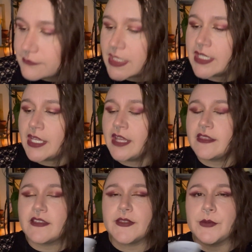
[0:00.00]
And again,
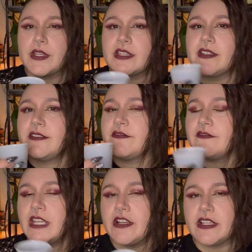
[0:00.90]
this one,
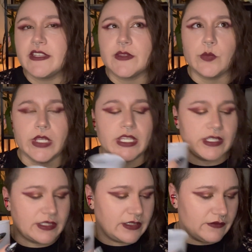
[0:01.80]
very
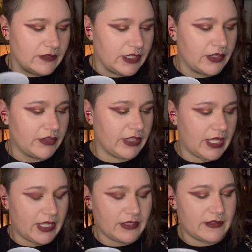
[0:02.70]
sweet, very
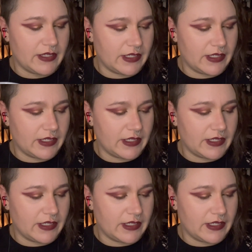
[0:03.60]
relaxing.